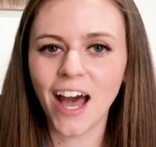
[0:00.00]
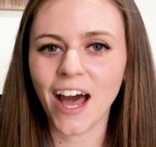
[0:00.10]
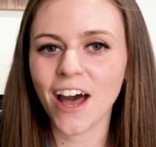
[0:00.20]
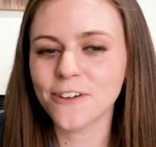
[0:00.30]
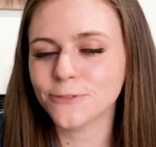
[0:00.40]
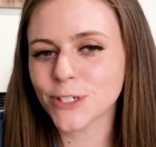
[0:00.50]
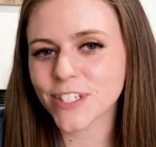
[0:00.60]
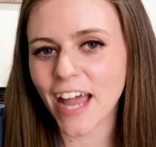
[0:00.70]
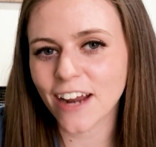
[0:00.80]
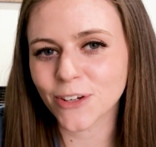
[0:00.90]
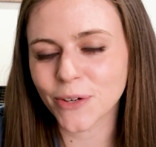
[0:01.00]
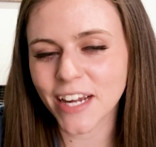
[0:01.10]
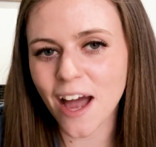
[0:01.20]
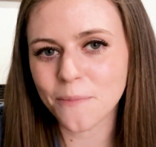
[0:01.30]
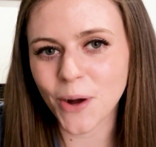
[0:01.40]
Uh, first
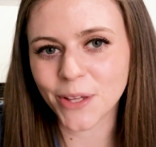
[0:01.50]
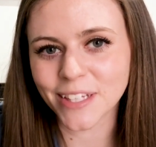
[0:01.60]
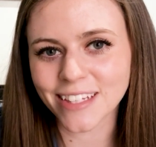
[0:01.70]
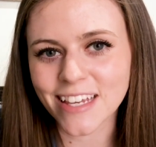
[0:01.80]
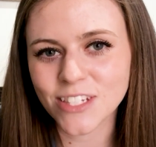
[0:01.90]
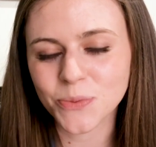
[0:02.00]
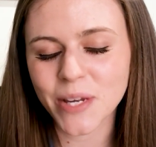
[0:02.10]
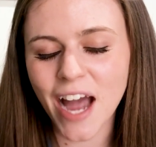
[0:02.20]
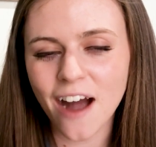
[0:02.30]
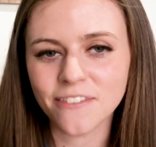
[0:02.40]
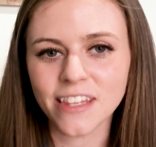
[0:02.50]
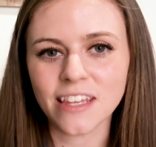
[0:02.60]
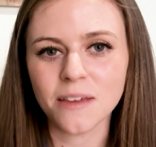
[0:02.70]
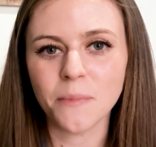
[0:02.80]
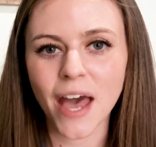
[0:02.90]
category up on the list, we have
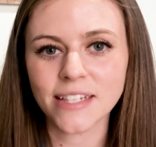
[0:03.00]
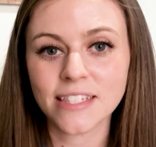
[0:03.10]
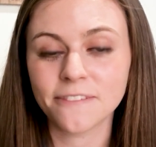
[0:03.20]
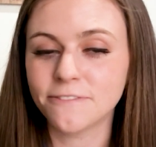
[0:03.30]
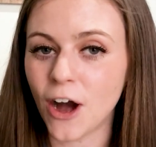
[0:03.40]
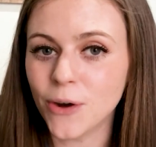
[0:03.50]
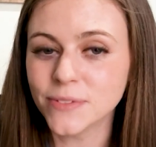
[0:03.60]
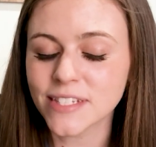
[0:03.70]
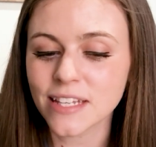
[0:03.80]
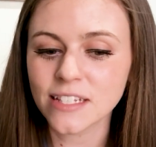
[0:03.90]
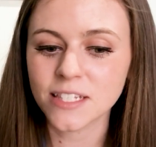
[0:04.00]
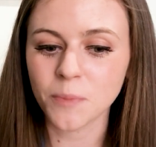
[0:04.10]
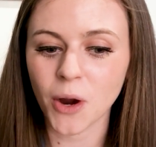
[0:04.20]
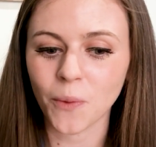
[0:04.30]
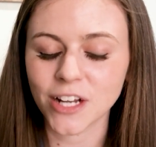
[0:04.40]
the best phones,
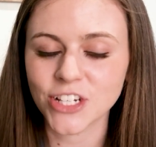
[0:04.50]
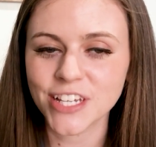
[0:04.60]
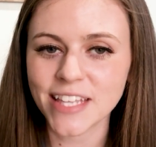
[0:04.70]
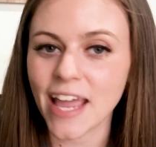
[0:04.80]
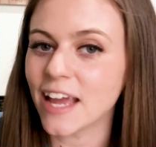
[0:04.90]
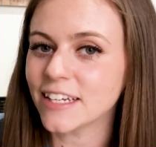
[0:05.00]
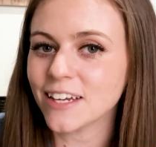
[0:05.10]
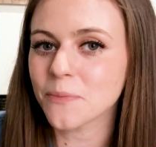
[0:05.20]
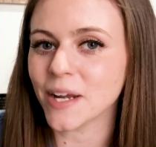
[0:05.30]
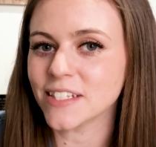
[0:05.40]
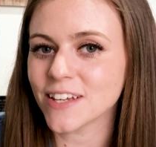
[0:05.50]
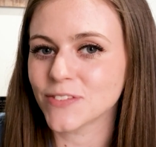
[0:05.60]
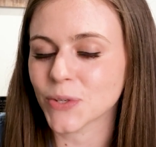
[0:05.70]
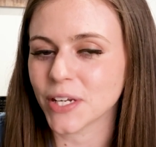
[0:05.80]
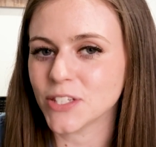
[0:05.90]
smartwatches, and earbuds
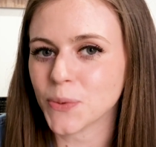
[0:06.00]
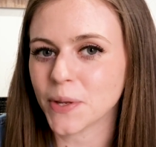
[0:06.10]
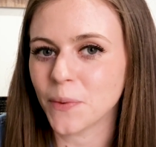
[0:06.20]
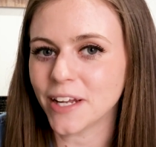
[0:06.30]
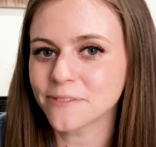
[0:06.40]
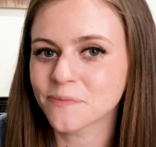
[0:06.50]
of 2021.